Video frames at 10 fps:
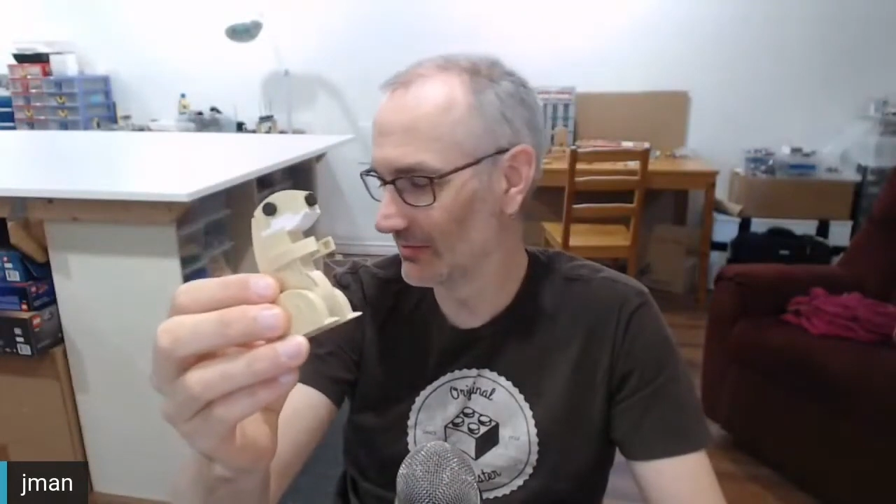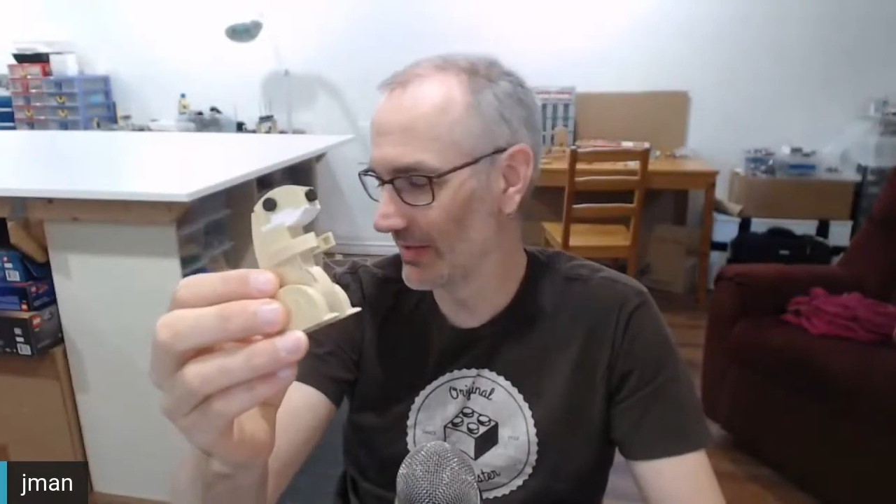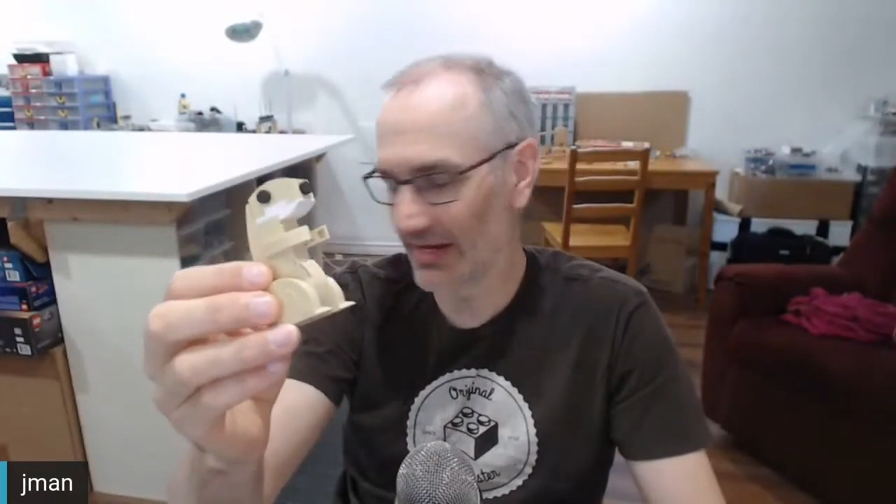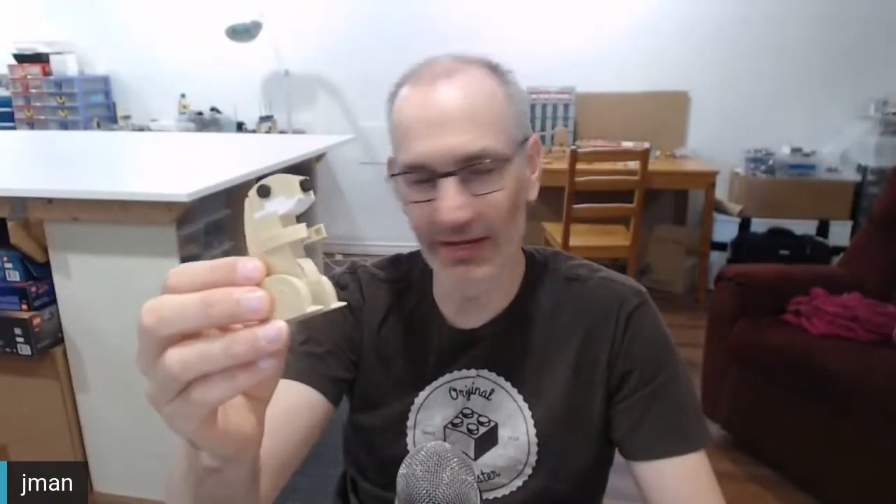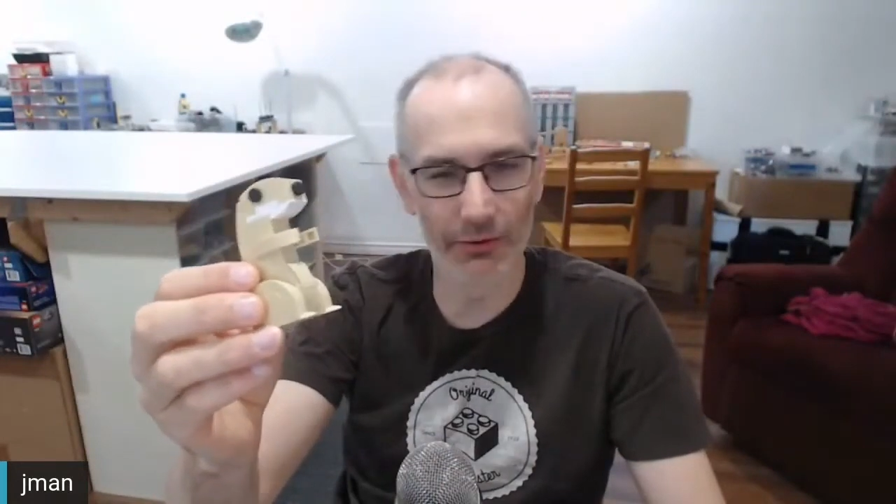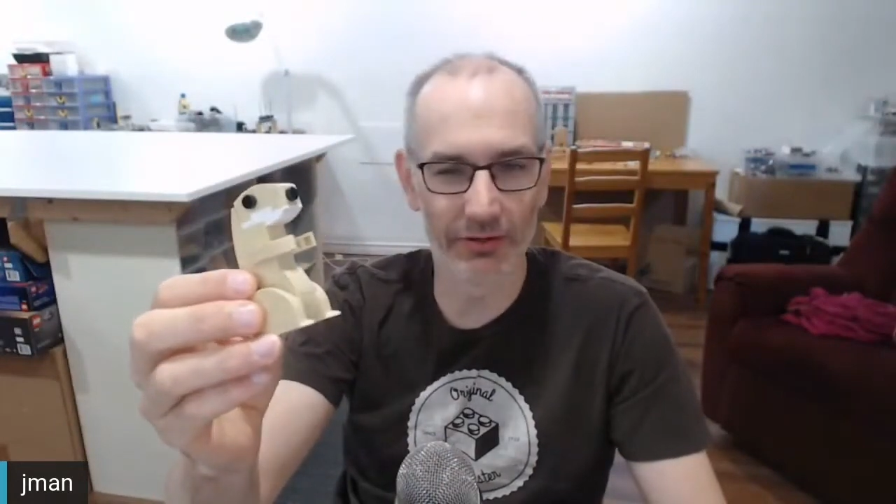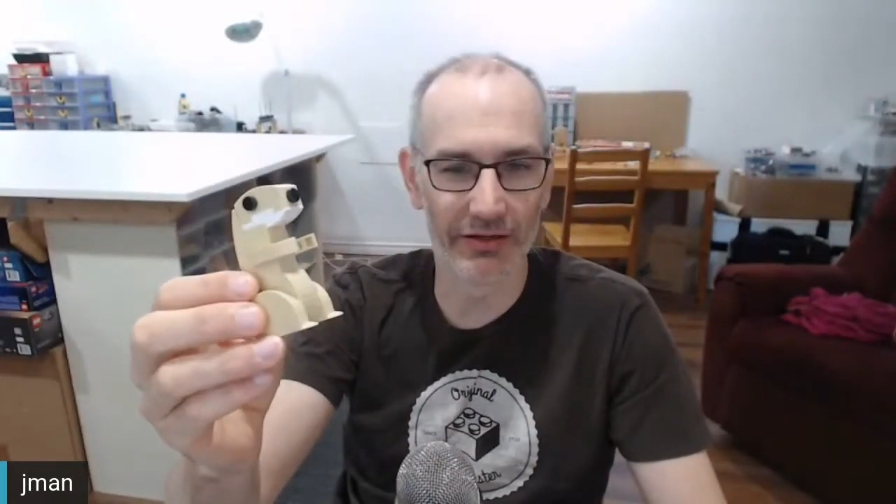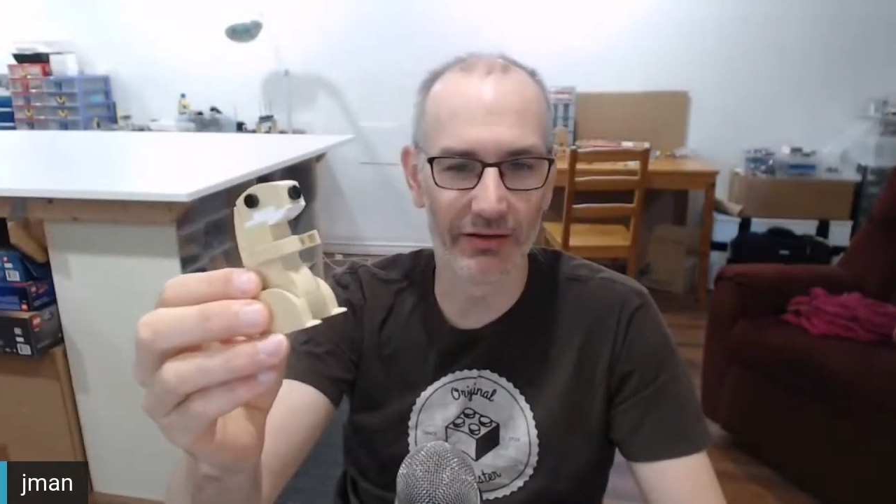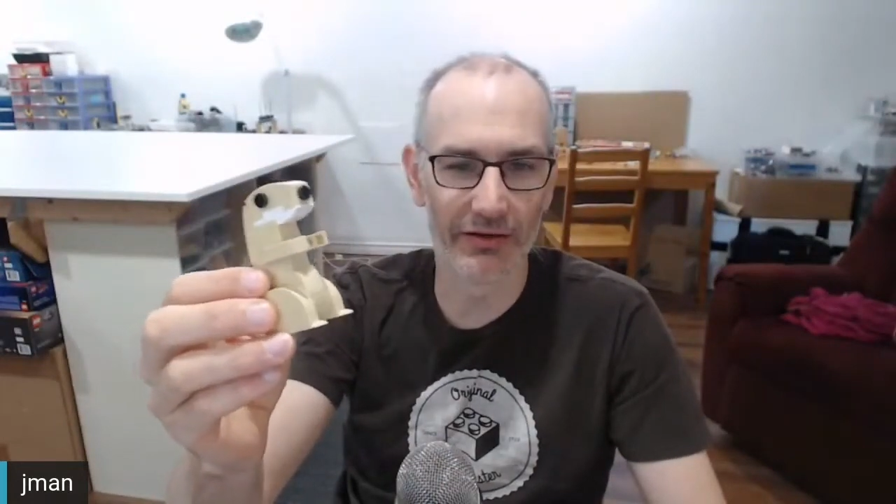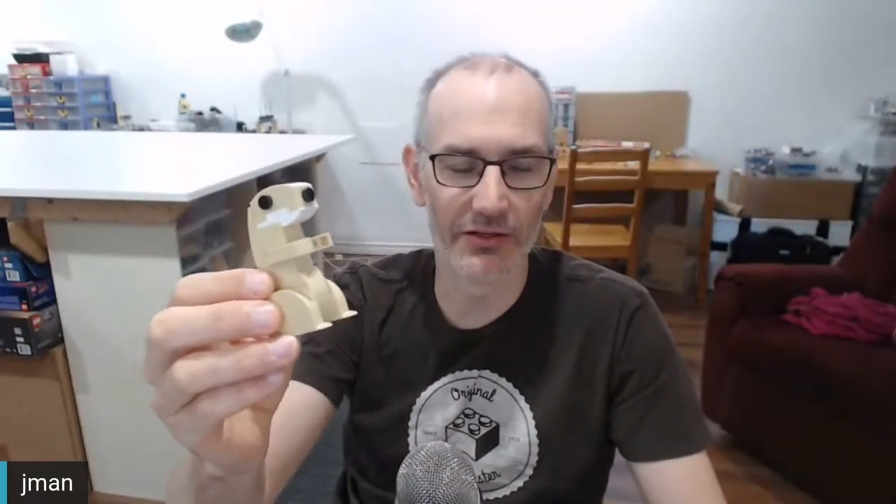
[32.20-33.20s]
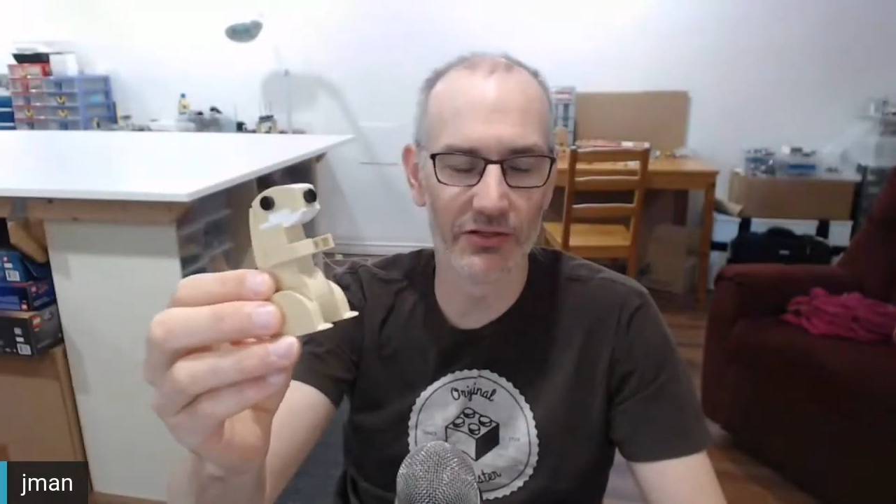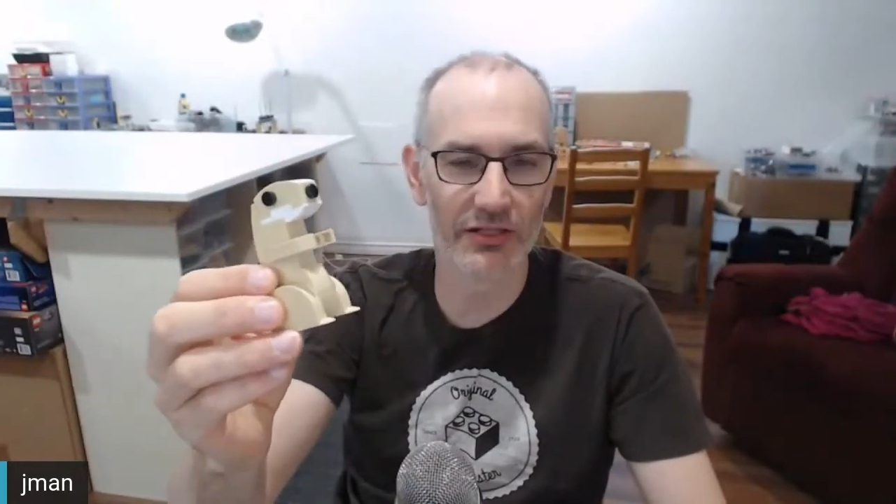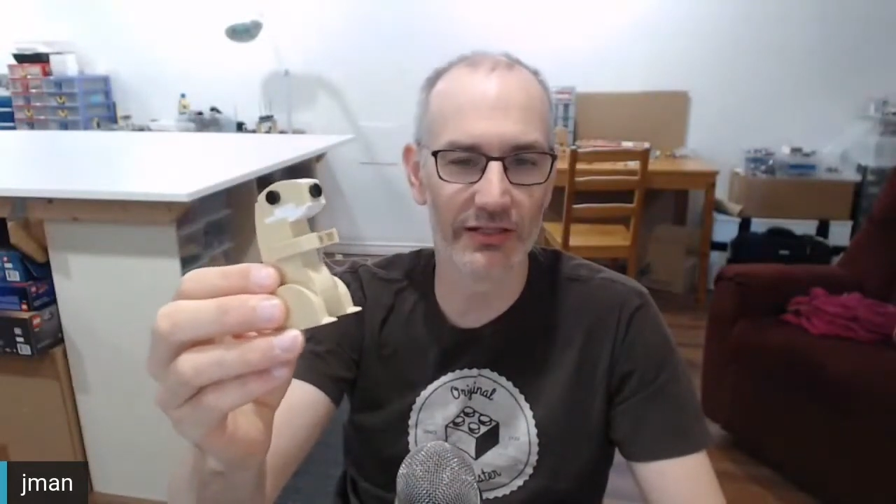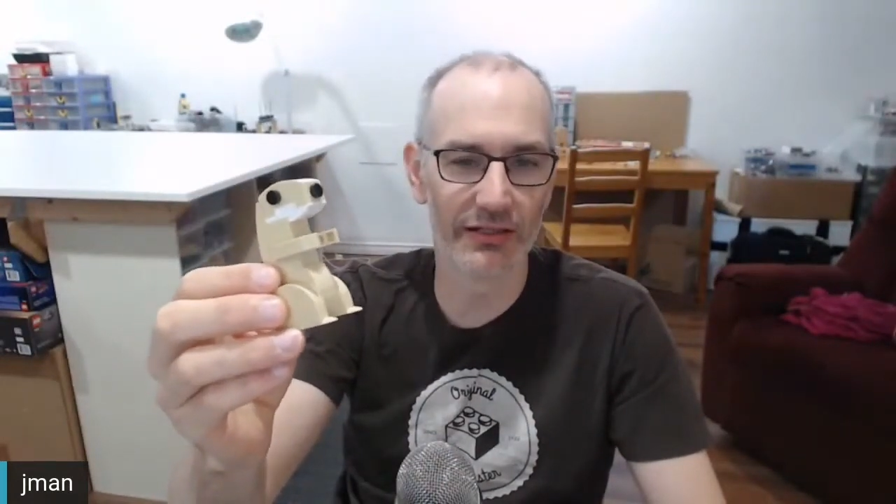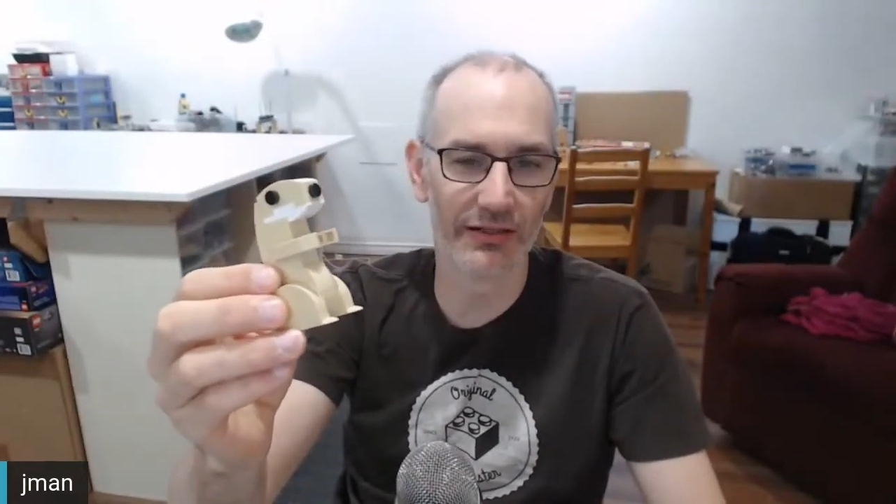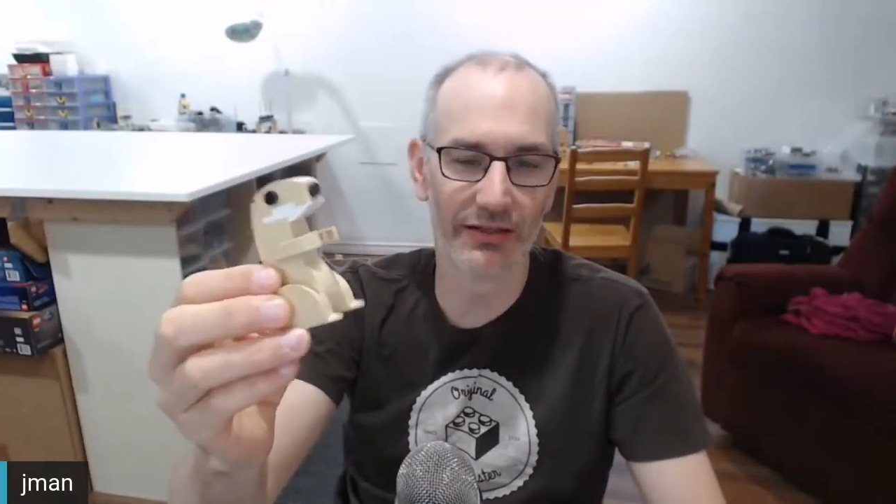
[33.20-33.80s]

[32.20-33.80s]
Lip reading: make it out there, usually